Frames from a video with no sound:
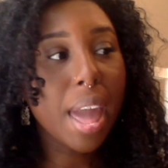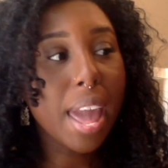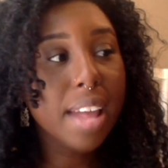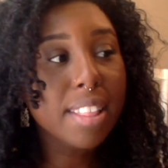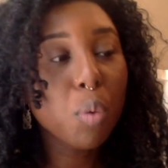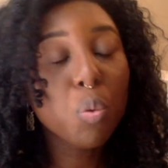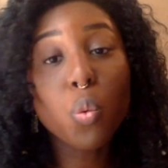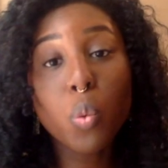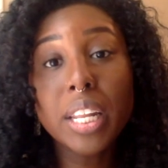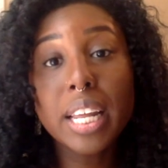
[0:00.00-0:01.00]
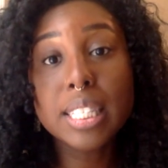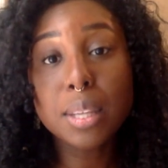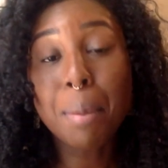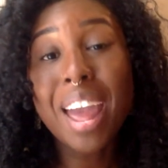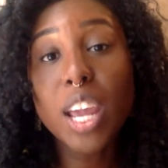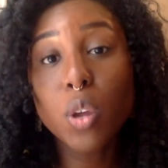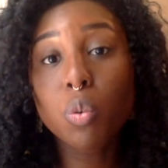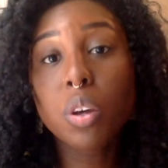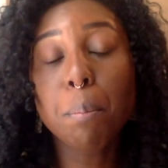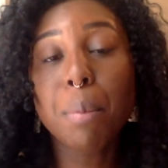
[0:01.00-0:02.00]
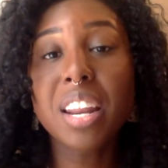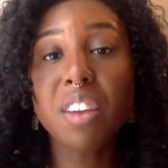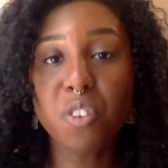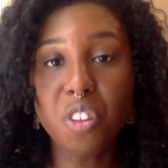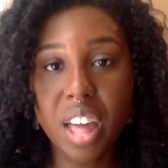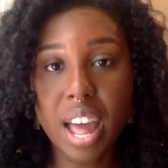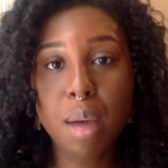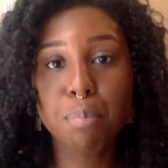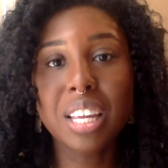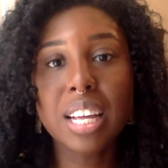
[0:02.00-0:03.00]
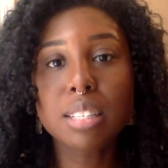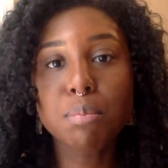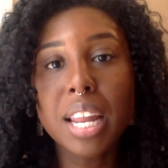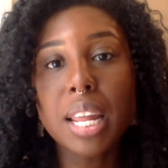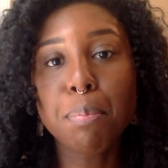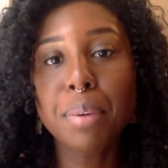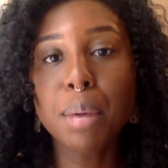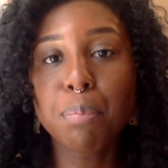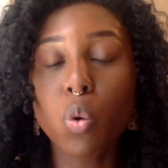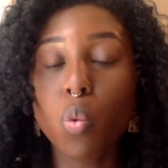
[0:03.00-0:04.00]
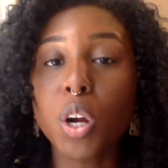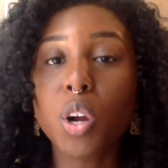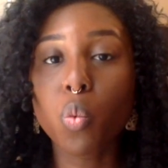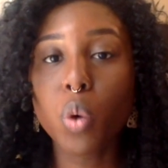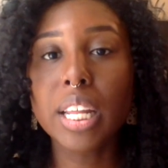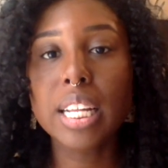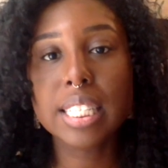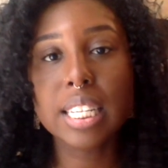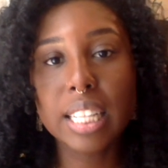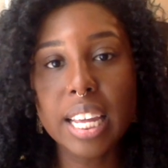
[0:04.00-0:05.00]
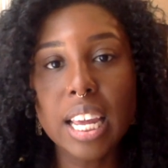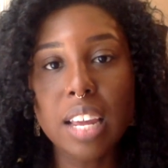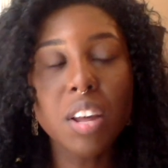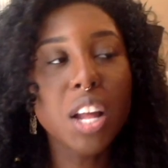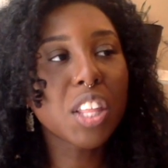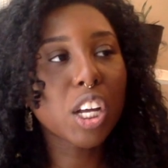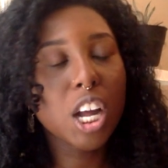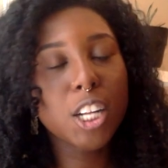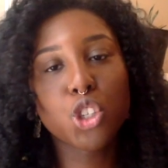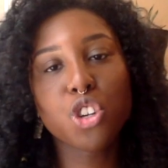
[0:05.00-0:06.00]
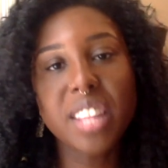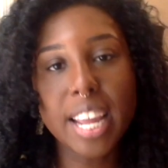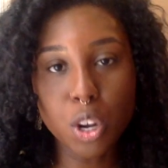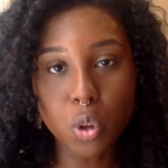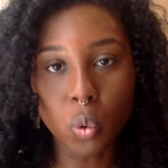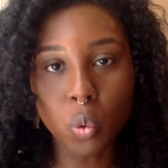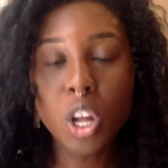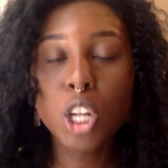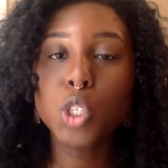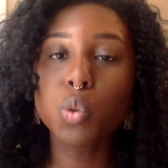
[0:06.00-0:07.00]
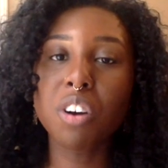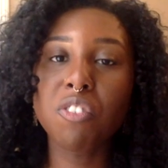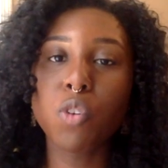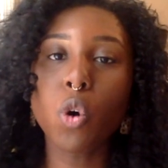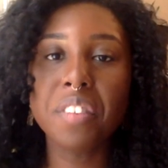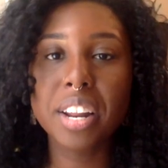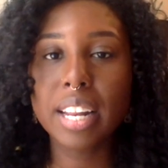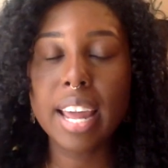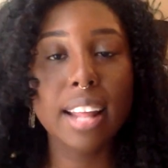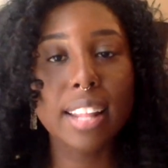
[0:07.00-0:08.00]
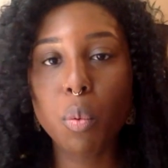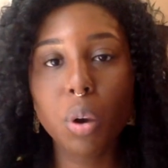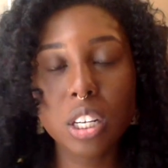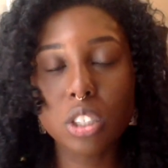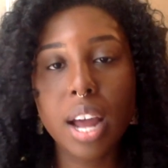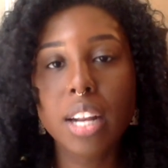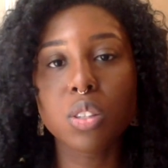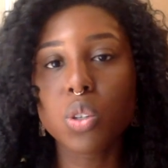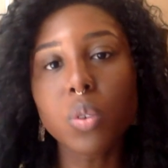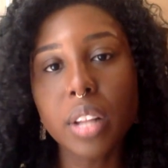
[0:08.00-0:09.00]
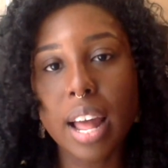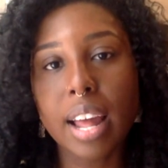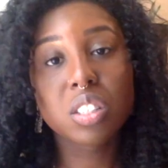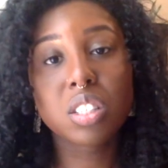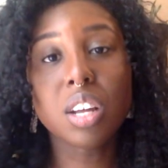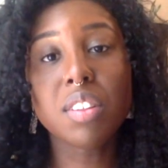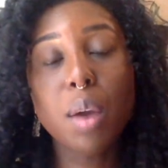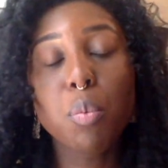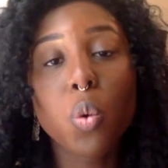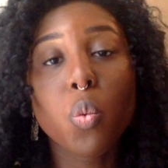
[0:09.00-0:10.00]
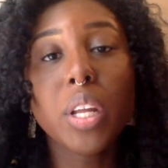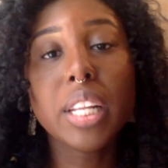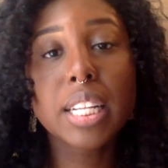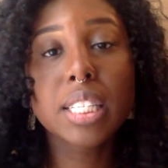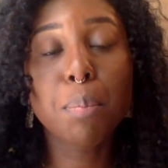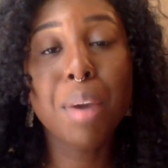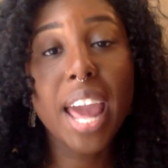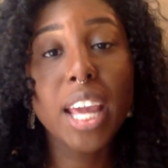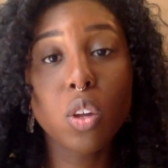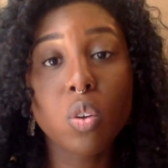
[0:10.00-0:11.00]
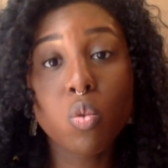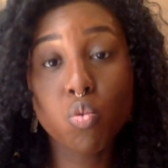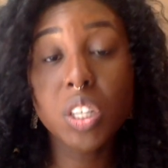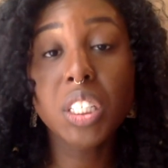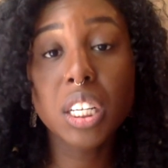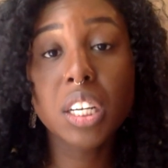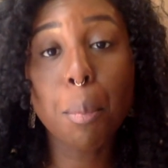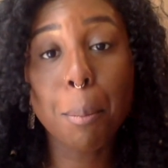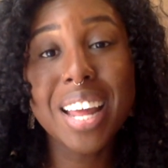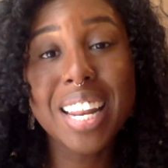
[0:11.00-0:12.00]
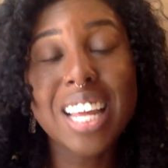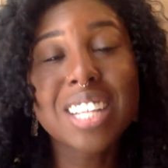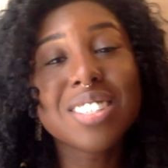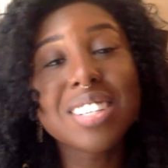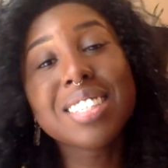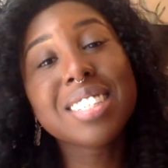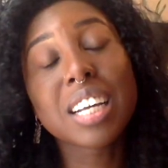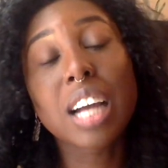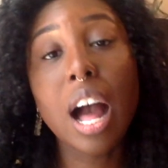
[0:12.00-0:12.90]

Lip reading: And they were willing to pay you good money for that because many people weren't willing to leave the country they knew to a foreign land. They weren't trying to do that. So they were willing to pay you really good money just to